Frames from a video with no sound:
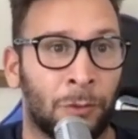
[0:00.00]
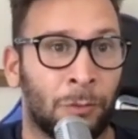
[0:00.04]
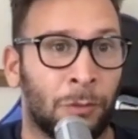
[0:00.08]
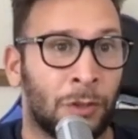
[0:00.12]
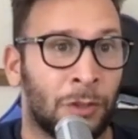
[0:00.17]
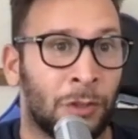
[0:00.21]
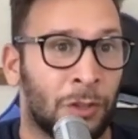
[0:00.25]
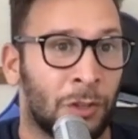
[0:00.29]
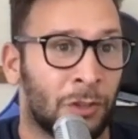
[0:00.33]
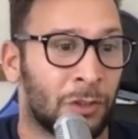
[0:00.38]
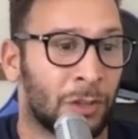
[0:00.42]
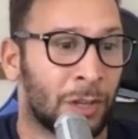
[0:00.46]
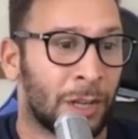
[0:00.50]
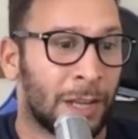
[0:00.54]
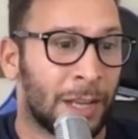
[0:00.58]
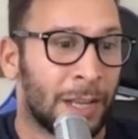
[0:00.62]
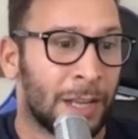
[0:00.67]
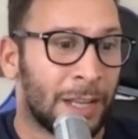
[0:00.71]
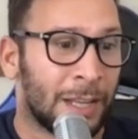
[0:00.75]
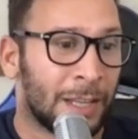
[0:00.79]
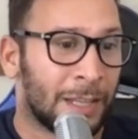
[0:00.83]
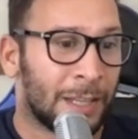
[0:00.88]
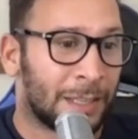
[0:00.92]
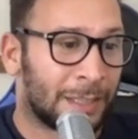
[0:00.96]
So this is
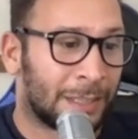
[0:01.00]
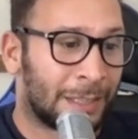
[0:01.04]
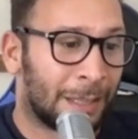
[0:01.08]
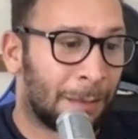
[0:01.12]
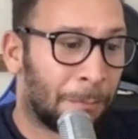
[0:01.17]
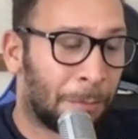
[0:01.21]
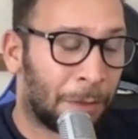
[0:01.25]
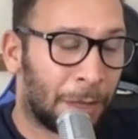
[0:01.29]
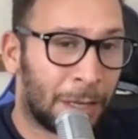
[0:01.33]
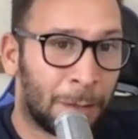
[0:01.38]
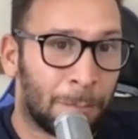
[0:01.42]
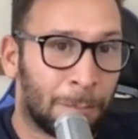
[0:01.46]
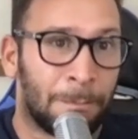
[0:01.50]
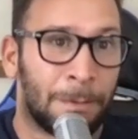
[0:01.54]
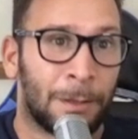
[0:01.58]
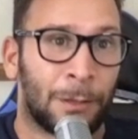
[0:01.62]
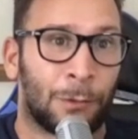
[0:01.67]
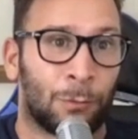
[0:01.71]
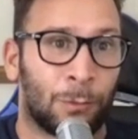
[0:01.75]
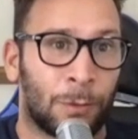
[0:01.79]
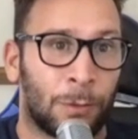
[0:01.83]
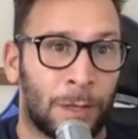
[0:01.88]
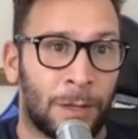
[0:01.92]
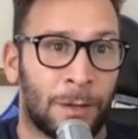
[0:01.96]
something in
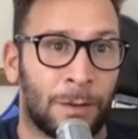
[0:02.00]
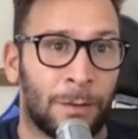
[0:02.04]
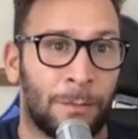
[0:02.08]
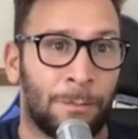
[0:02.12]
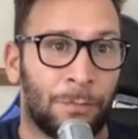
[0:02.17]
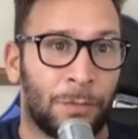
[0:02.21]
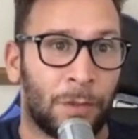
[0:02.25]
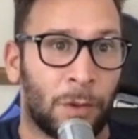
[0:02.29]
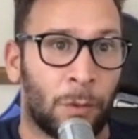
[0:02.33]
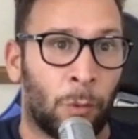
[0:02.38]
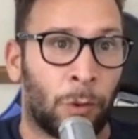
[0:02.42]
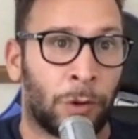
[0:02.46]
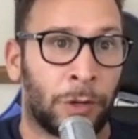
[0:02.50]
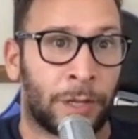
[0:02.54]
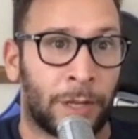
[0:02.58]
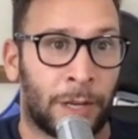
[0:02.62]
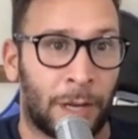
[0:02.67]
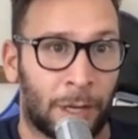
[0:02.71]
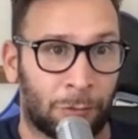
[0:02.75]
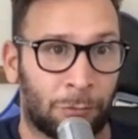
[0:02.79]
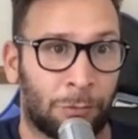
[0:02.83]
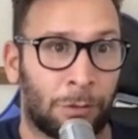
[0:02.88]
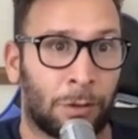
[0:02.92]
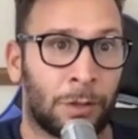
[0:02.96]
between where you
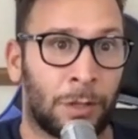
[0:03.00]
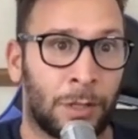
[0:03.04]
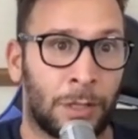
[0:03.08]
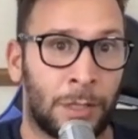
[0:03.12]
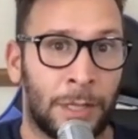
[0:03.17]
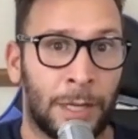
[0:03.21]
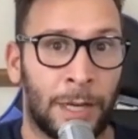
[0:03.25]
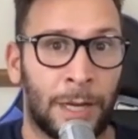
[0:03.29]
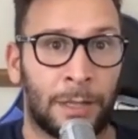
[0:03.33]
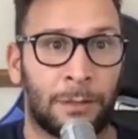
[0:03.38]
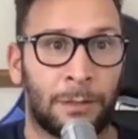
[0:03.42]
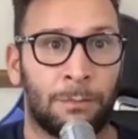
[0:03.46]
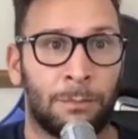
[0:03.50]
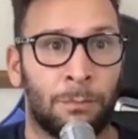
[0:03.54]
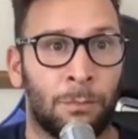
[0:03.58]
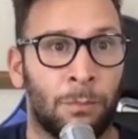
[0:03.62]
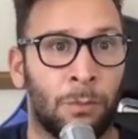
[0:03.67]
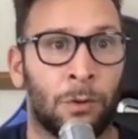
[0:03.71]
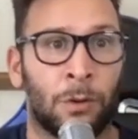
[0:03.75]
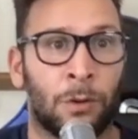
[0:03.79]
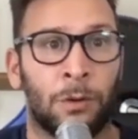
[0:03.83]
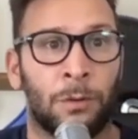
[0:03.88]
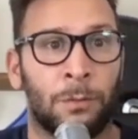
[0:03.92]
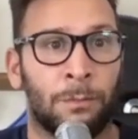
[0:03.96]
can actually get
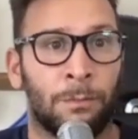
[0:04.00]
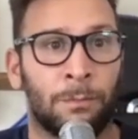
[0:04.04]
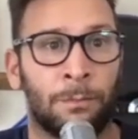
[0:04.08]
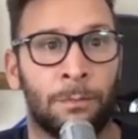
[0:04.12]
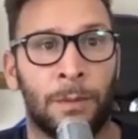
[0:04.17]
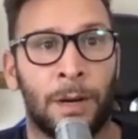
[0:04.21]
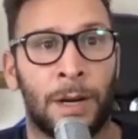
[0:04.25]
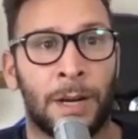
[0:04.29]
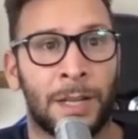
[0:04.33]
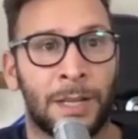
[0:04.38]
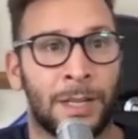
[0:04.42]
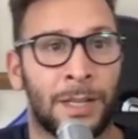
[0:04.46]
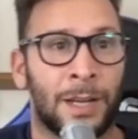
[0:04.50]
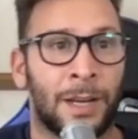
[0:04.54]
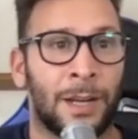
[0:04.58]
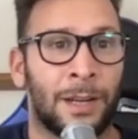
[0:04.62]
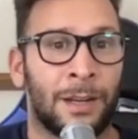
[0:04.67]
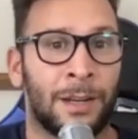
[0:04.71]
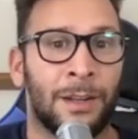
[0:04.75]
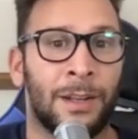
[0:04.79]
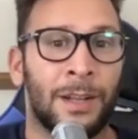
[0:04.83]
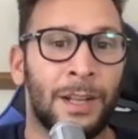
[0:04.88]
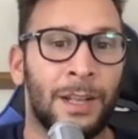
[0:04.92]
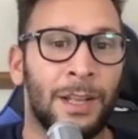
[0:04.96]
more money,
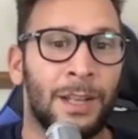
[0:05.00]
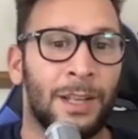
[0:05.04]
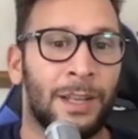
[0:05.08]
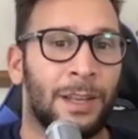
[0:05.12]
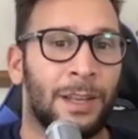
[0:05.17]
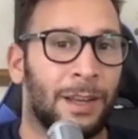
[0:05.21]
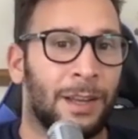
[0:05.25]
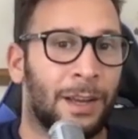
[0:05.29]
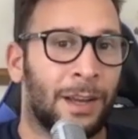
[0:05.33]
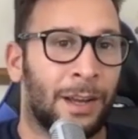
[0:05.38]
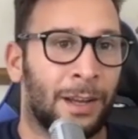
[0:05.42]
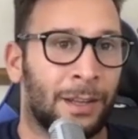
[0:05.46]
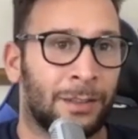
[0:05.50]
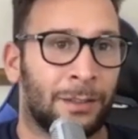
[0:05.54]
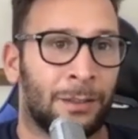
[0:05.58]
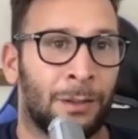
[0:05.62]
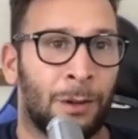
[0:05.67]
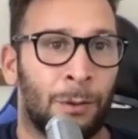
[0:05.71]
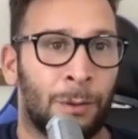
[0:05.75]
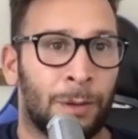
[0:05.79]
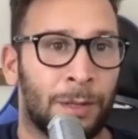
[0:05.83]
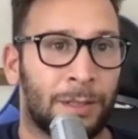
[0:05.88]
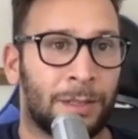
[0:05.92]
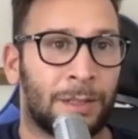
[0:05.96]
and as
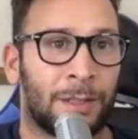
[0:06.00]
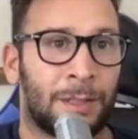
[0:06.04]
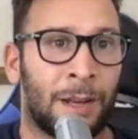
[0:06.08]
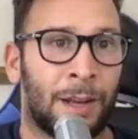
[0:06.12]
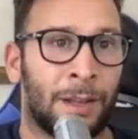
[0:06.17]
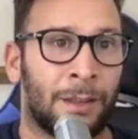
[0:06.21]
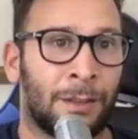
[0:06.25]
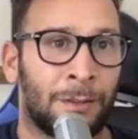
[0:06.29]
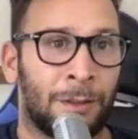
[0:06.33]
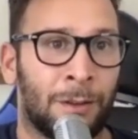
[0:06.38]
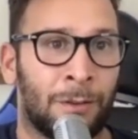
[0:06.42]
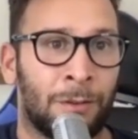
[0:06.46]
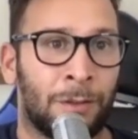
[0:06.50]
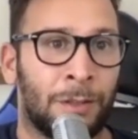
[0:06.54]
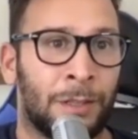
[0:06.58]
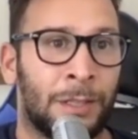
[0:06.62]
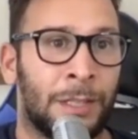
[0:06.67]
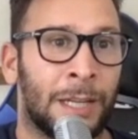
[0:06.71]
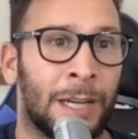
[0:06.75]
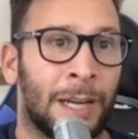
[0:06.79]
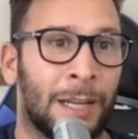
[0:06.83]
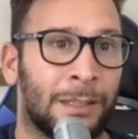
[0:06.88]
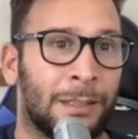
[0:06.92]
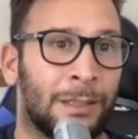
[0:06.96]
Noah said,
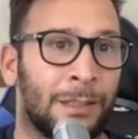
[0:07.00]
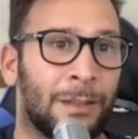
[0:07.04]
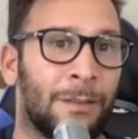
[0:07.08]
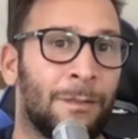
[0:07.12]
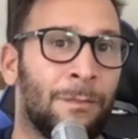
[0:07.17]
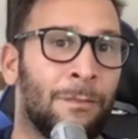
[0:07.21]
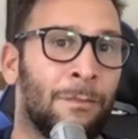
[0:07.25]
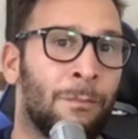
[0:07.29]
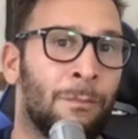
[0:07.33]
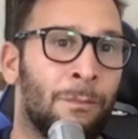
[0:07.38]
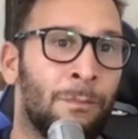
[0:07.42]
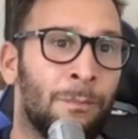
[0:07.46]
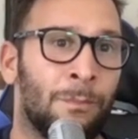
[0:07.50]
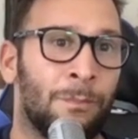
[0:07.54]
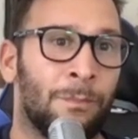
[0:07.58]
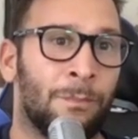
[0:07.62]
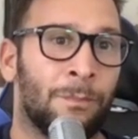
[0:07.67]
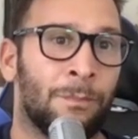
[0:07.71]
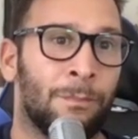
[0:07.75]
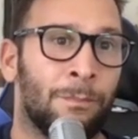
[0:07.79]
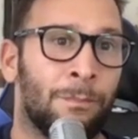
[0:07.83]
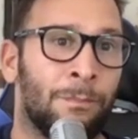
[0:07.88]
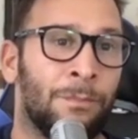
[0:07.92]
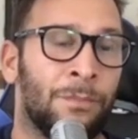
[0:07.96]
get
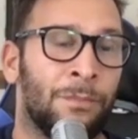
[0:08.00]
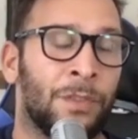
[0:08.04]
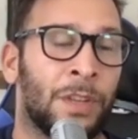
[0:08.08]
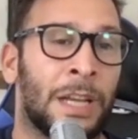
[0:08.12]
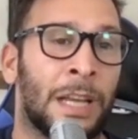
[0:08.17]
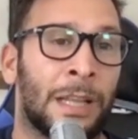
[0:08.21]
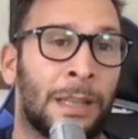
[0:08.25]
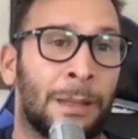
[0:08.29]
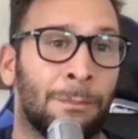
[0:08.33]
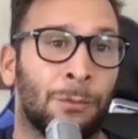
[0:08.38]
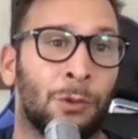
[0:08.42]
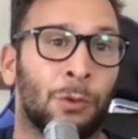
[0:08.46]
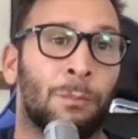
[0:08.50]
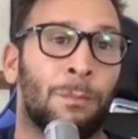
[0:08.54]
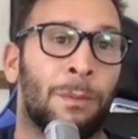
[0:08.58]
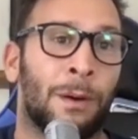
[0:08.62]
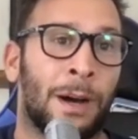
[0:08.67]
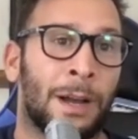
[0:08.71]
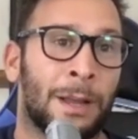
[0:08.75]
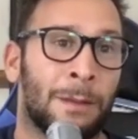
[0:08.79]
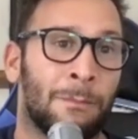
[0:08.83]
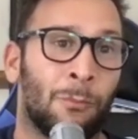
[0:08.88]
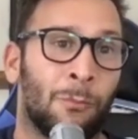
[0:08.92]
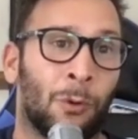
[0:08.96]
them to
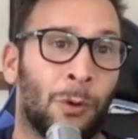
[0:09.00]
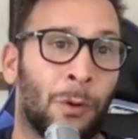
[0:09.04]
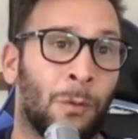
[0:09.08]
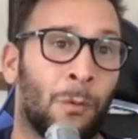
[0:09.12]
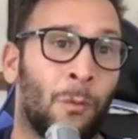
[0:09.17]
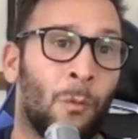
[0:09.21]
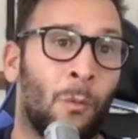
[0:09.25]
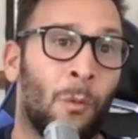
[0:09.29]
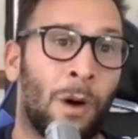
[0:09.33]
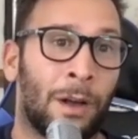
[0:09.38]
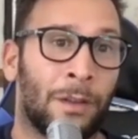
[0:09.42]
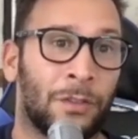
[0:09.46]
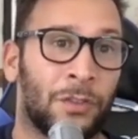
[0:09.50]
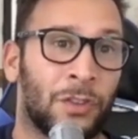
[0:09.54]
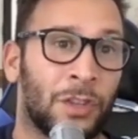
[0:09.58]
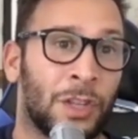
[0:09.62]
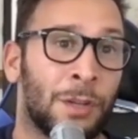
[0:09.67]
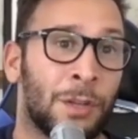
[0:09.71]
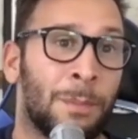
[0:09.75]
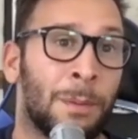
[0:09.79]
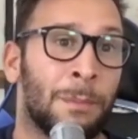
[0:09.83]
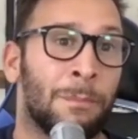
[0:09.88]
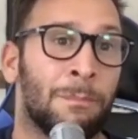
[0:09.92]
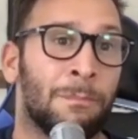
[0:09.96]
buy more than once,
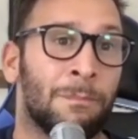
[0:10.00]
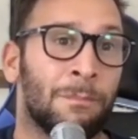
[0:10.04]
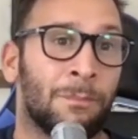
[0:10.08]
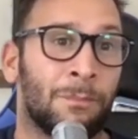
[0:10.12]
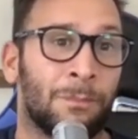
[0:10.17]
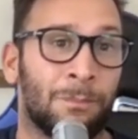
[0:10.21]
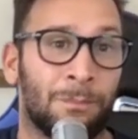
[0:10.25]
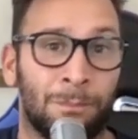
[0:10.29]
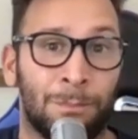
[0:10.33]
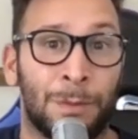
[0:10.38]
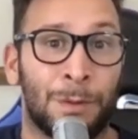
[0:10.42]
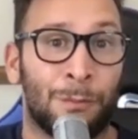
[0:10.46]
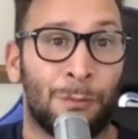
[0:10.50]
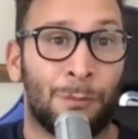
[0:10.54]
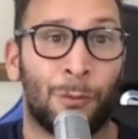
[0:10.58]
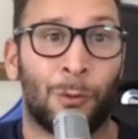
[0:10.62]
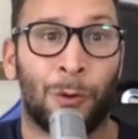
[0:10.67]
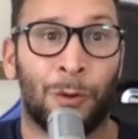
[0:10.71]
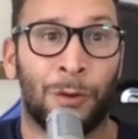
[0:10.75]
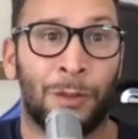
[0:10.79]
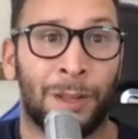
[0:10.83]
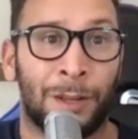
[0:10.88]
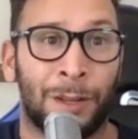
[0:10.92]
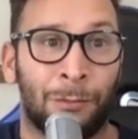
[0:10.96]
even
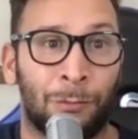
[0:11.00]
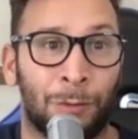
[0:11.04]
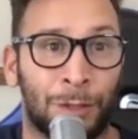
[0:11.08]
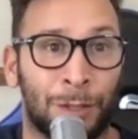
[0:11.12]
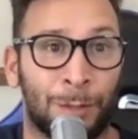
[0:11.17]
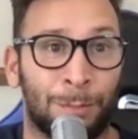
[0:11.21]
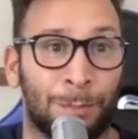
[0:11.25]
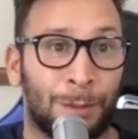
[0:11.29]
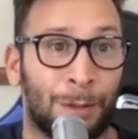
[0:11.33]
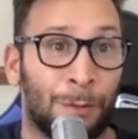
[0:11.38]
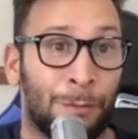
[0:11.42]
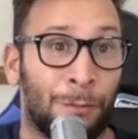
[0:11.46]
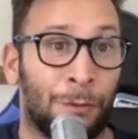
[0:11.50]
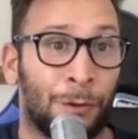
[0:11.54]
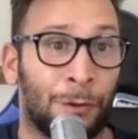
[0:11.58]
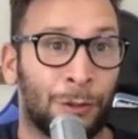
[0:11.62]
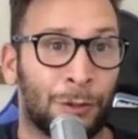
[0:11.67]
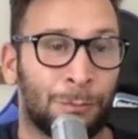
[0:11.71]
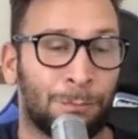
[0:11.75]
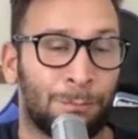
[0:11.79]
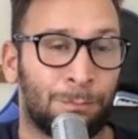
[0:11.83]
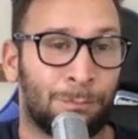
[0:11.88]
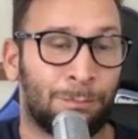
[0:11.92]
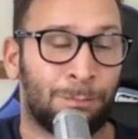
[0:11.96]
before they receive the
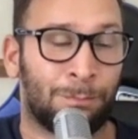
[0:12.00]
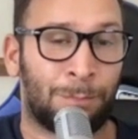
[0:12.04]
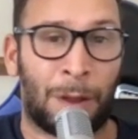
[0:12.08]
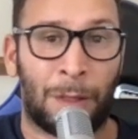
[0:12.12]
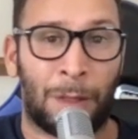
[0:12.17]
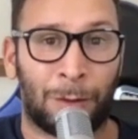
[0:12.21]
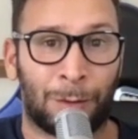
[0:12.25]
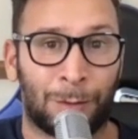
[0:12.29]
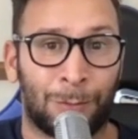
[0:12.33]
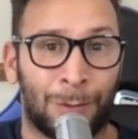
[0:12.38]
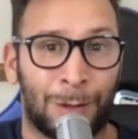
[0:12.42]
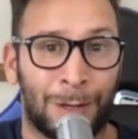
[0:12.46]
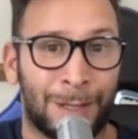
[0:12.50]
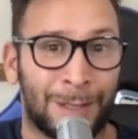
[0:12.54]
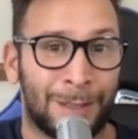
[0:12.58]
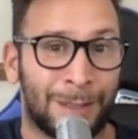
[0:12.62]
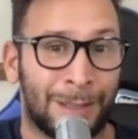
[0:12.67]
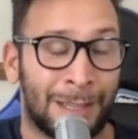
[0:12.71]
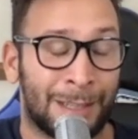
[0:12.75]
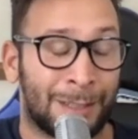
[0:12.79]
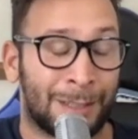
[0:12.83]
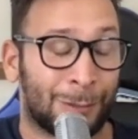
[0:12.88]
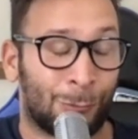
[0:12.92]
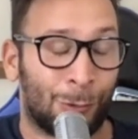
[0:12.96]
first product. Right?
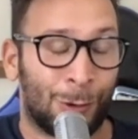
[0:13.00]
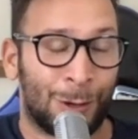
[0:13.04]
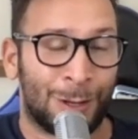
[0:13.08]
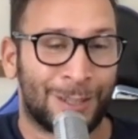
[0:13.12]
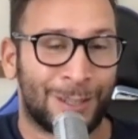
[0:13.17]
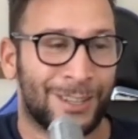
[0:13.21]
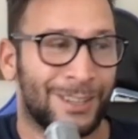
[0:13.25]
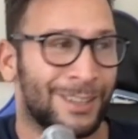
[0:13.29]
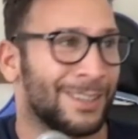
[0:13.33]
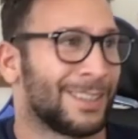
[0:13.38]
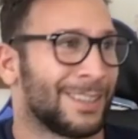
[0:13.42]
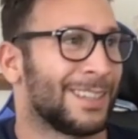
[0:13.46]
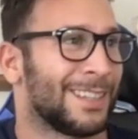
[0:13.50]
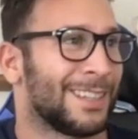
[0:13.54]
That's crazy.